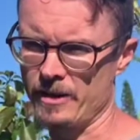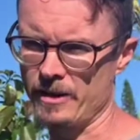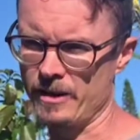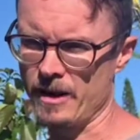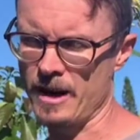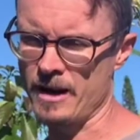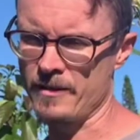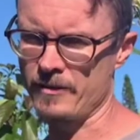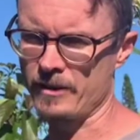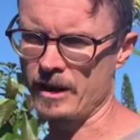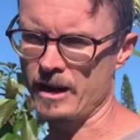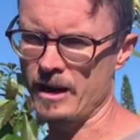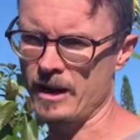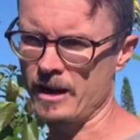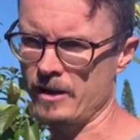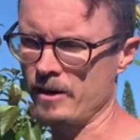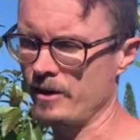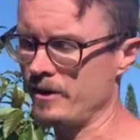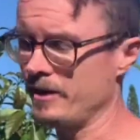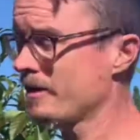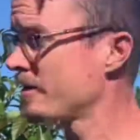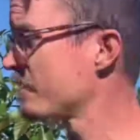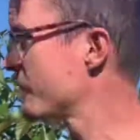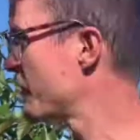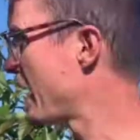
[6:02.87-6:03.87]
avocado
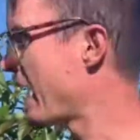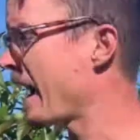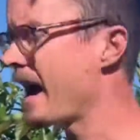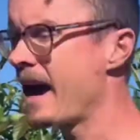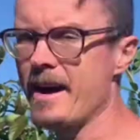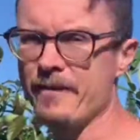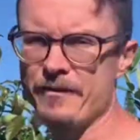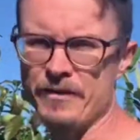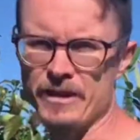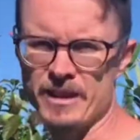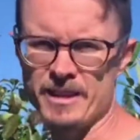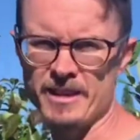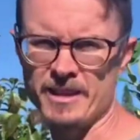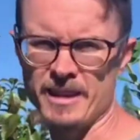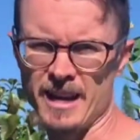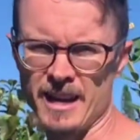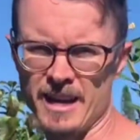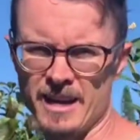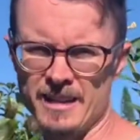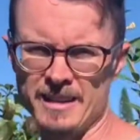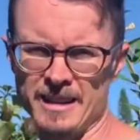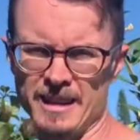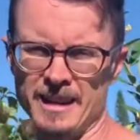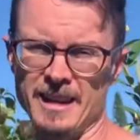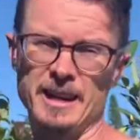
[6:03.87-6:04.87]
that's about half this
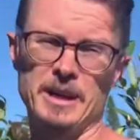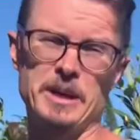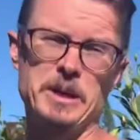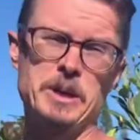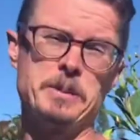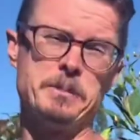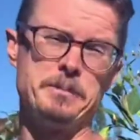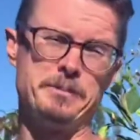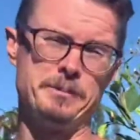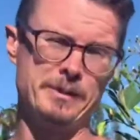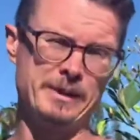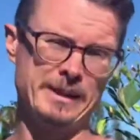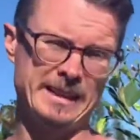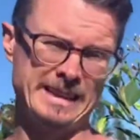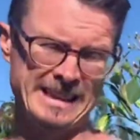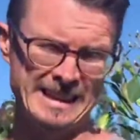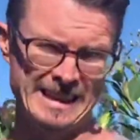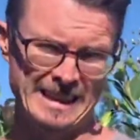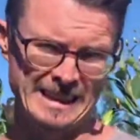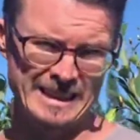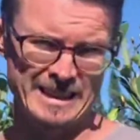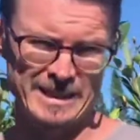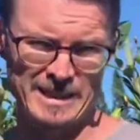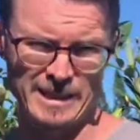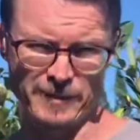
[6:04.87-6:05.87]
size that got
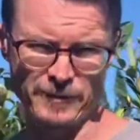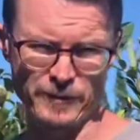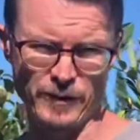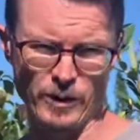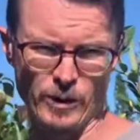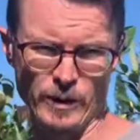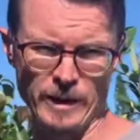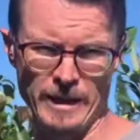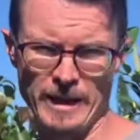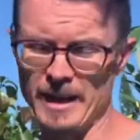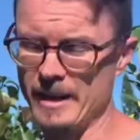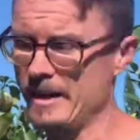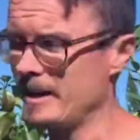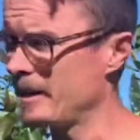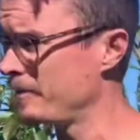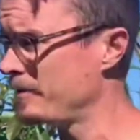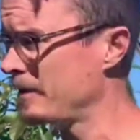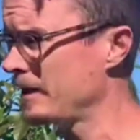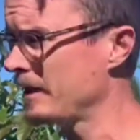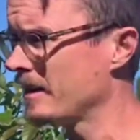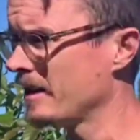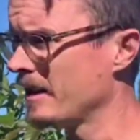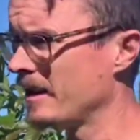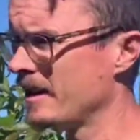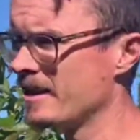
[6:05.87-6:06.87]
completely defoliated
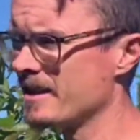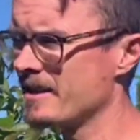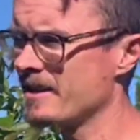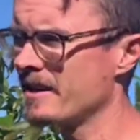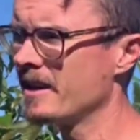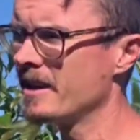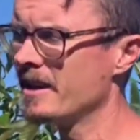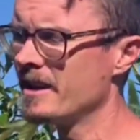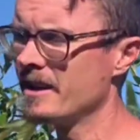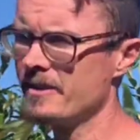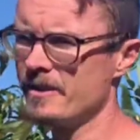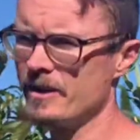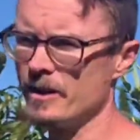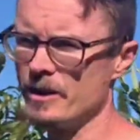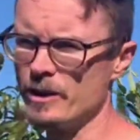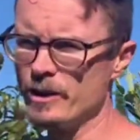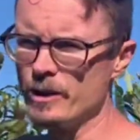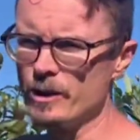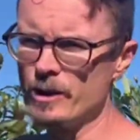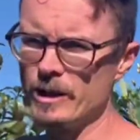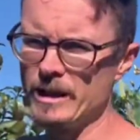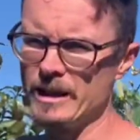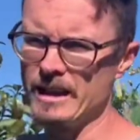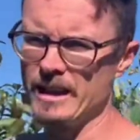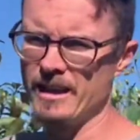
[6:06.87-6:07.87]
because the
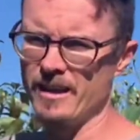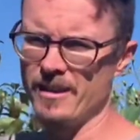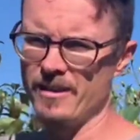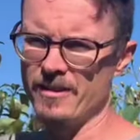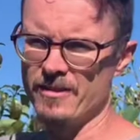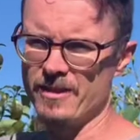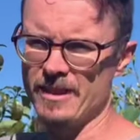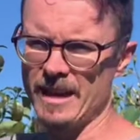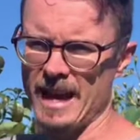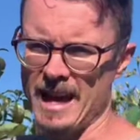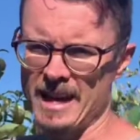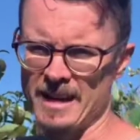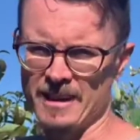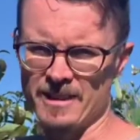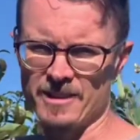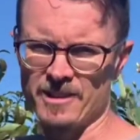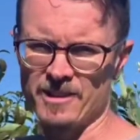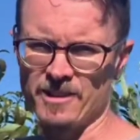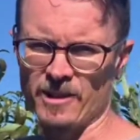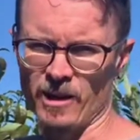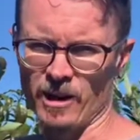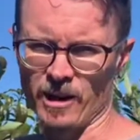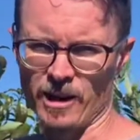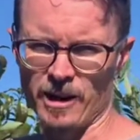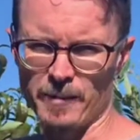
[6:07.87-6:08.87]
new leaves hadn't
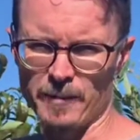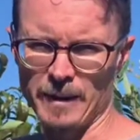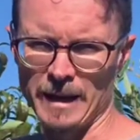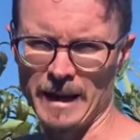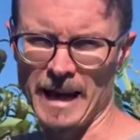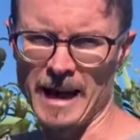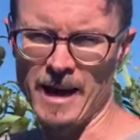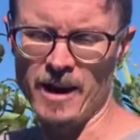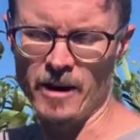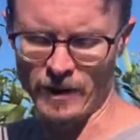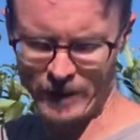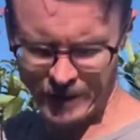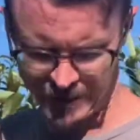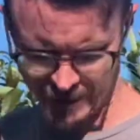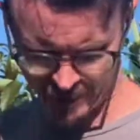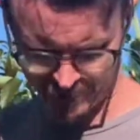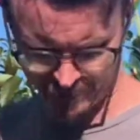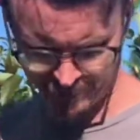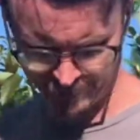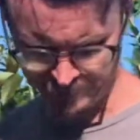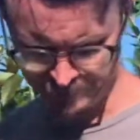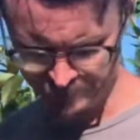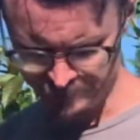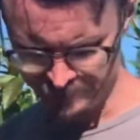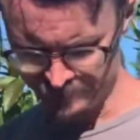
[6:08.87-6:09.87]
started coming out yet.
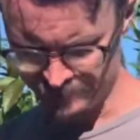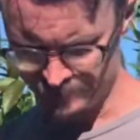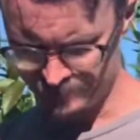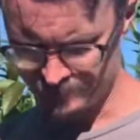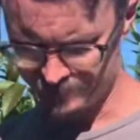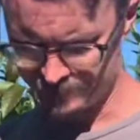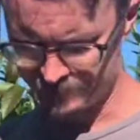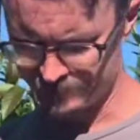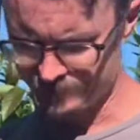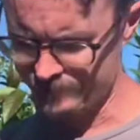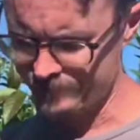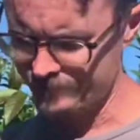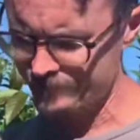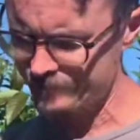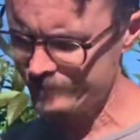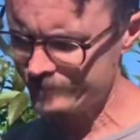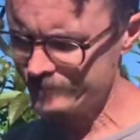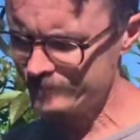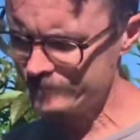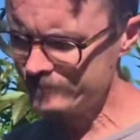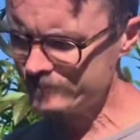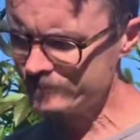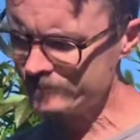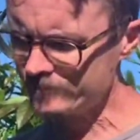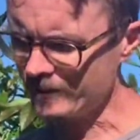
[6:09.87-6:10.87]

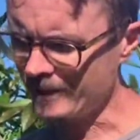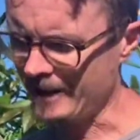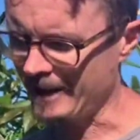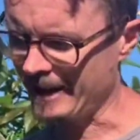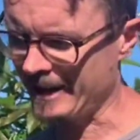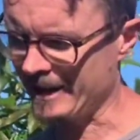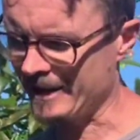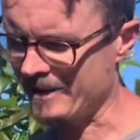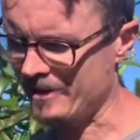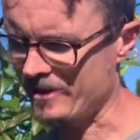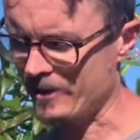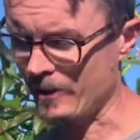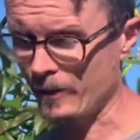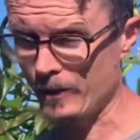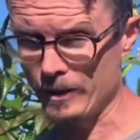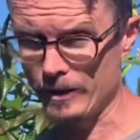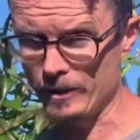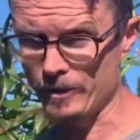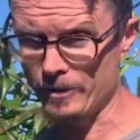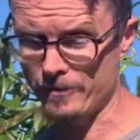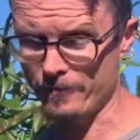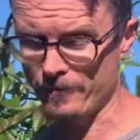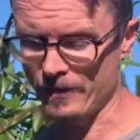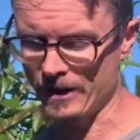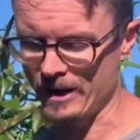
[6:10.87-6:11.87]
And so it
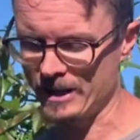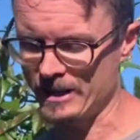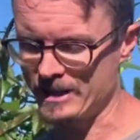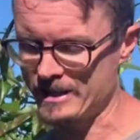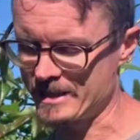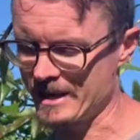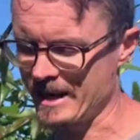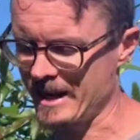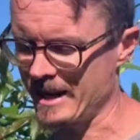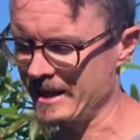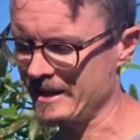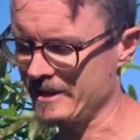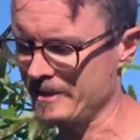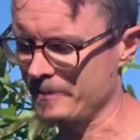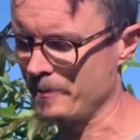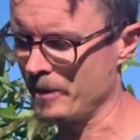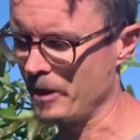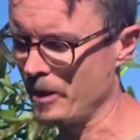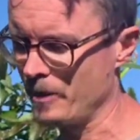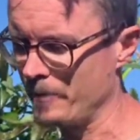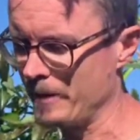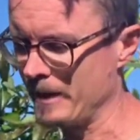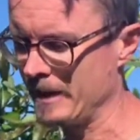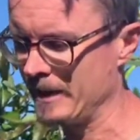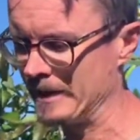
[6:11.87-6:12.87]
looks very sad at the
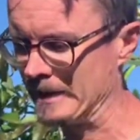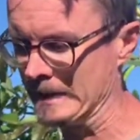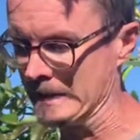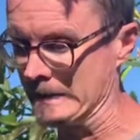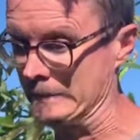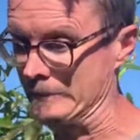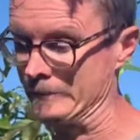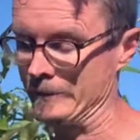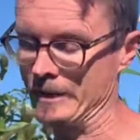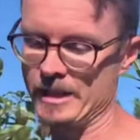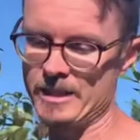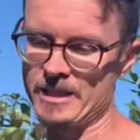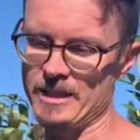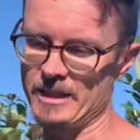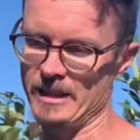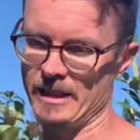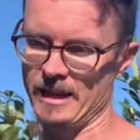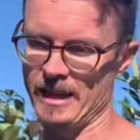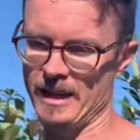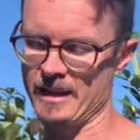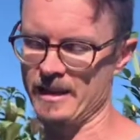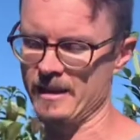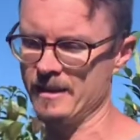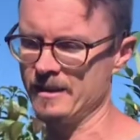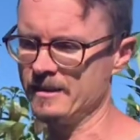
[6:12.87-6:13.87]
moment. And I'm actually
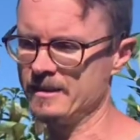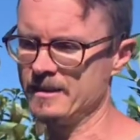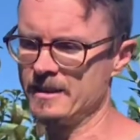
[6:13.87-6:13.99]
kind of